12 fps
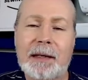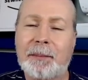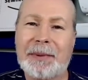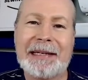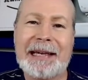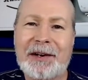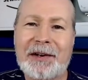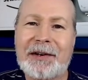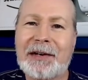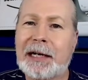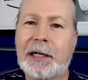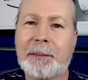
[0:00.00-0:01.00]

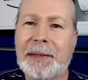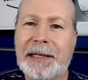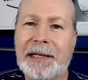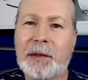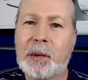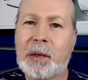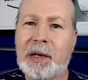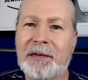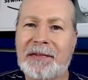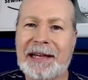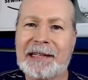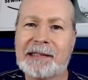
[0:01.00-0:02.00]
beginner, intermediate, or
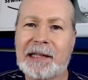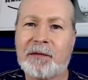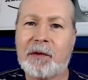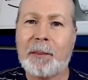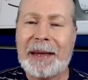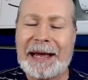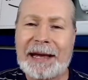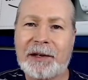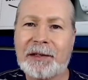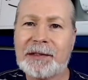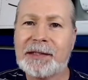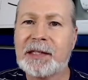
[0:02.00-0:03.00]
advanced level
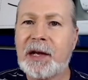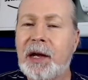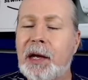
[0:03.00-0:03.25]
patterns.